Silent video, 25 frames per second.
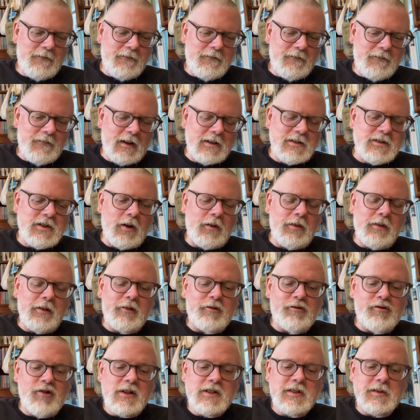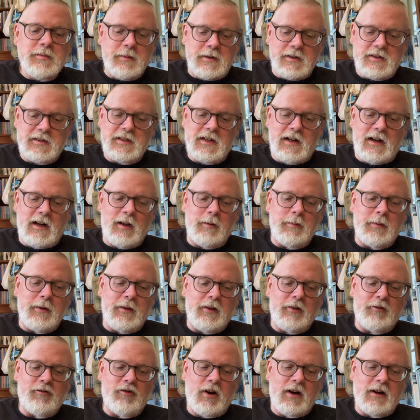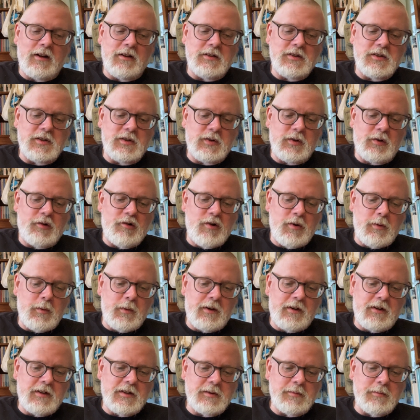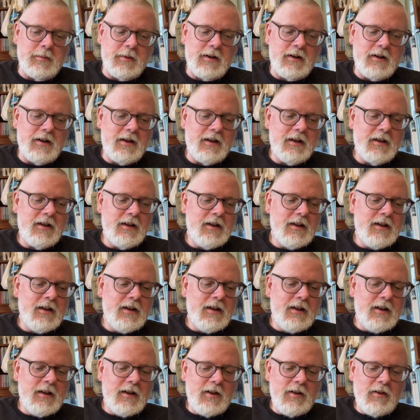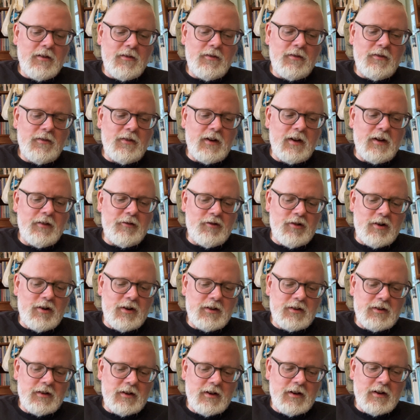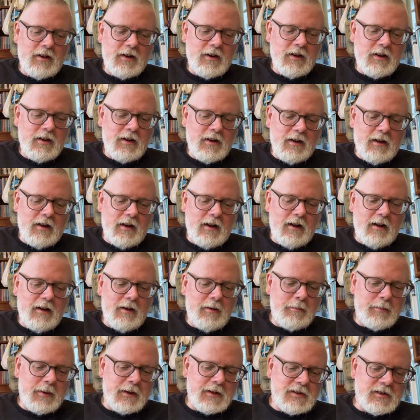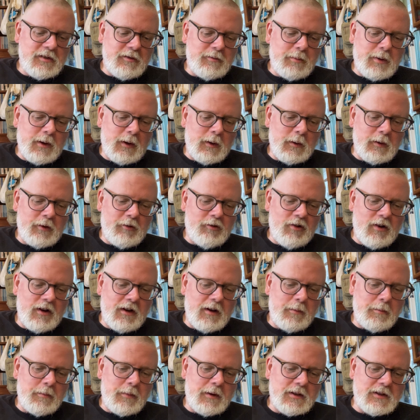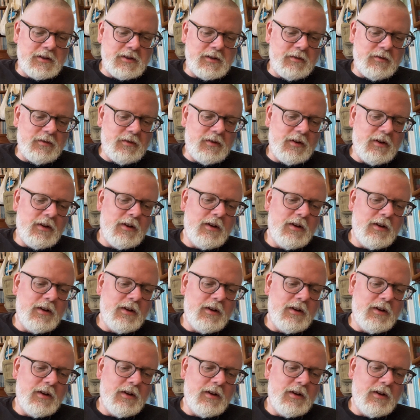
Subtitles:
It's got the Christmas Albert the Dragon story, which is my favourite, and bits of poetry and bits of